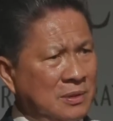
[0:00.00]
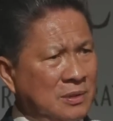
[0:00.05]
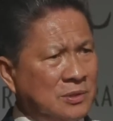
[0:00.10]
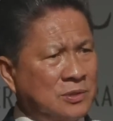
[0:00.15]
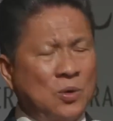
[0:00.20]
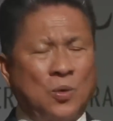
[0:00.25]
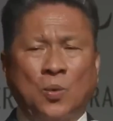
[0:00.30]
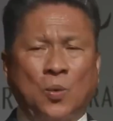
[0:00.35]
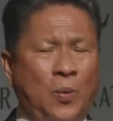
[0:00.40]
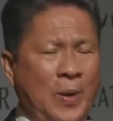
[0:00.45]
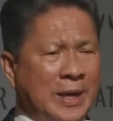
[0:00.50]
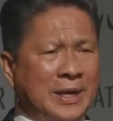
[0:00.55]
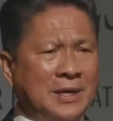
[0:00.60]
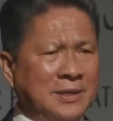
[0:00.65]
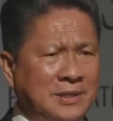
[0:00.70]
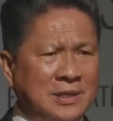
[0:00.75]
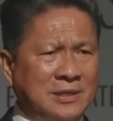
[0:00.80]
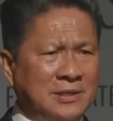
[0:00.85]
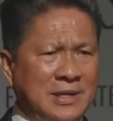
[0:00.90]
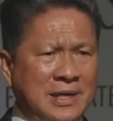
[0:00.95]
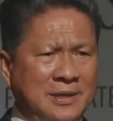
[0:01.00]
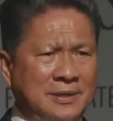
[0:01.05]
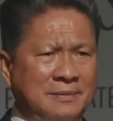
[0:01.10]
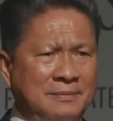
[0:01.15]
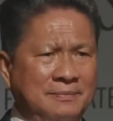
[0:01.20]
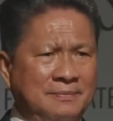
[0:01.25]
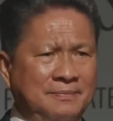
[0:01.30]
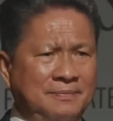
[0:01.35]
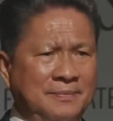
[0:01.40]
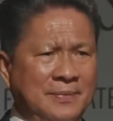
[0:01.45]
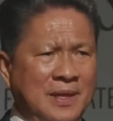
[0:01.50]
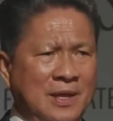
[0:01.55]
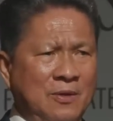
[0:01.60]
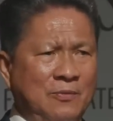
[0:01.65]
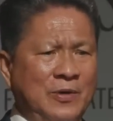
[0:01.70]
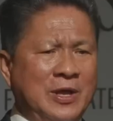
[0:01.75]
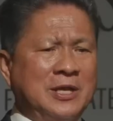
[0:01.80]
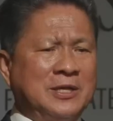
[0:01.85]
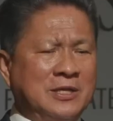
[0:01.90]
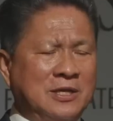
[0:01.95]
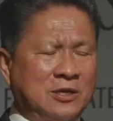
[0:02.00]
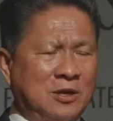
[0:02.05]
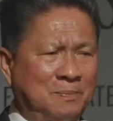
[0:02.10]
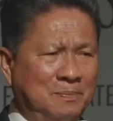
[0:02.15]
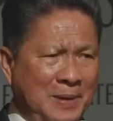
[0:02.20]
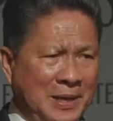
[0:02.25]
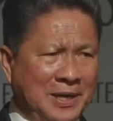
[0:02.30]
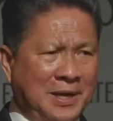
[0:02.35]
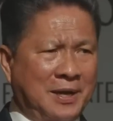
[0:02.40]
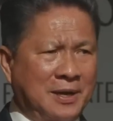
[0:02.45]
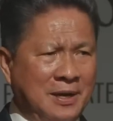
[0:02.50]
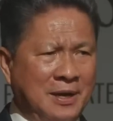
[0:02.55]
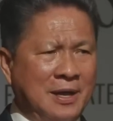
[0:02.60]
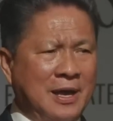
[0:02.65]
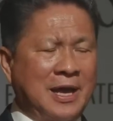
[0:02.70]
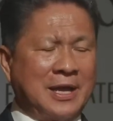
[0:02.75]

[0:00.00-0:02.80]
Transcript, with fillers: So wait until then. Wait until completed.